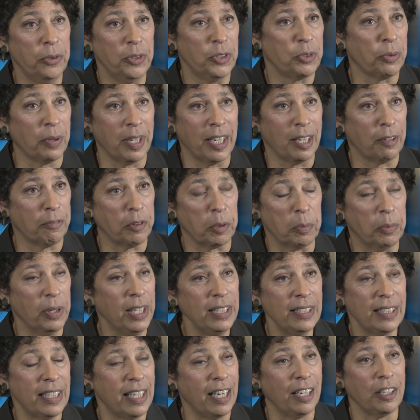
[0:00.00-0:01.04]
who's running for
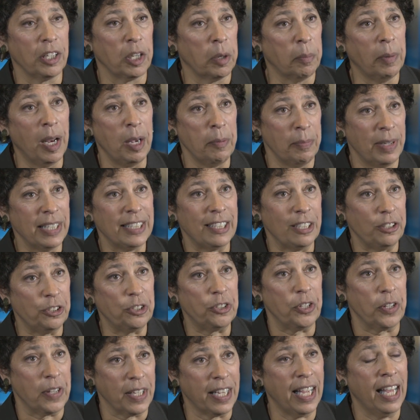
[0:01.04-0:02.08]
president, you know, my
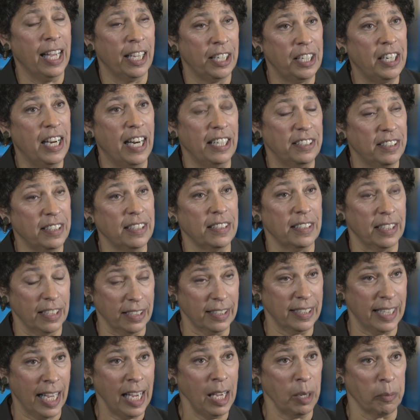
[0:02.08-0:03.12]
message to the candidates is
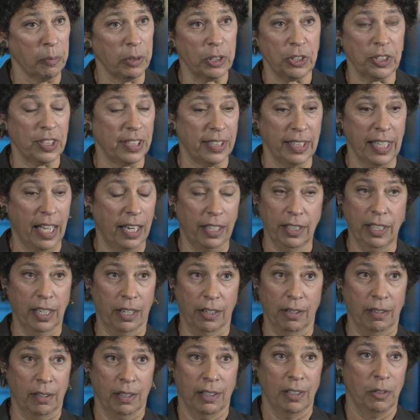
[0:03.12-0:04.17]
the same, which is that
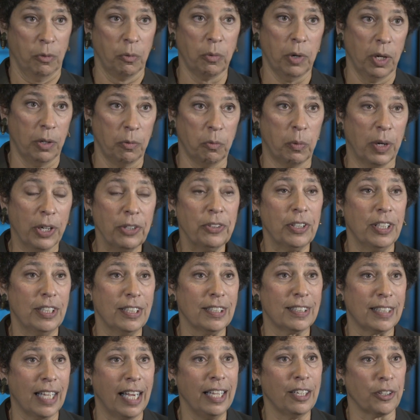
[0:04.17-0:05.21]
you know, we're the
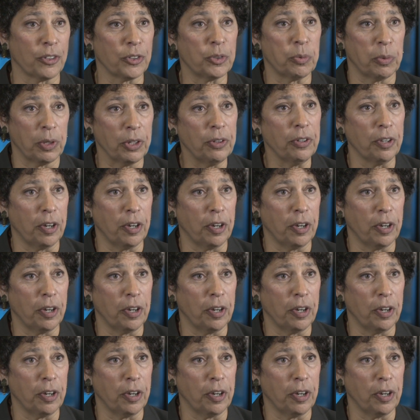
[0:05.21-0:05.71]
deciders, we're